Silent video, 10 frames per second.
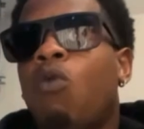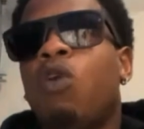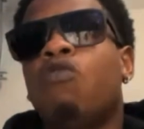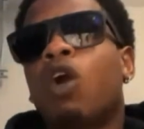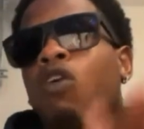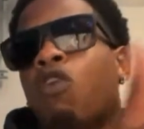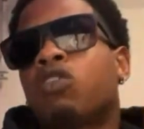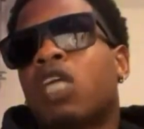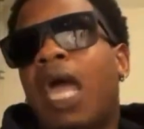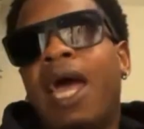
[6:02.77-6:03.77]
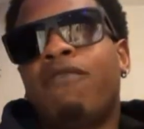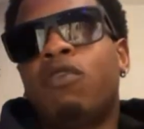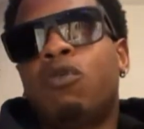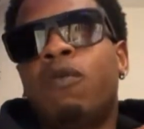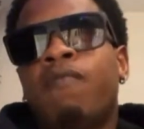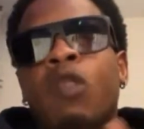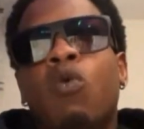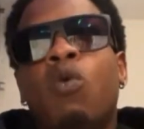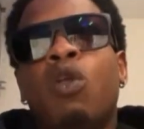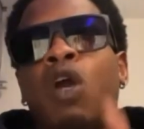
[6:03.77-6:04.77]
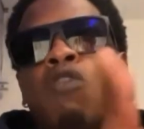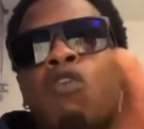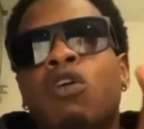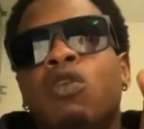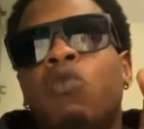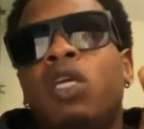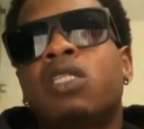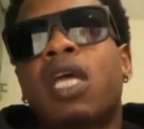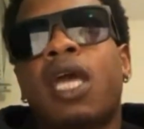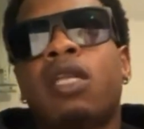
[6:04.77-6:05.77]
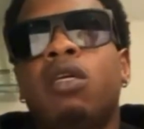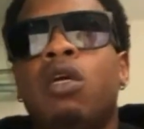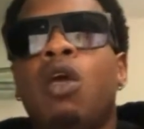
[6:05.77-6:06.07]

We run across the avenue. When we run across Louisiana,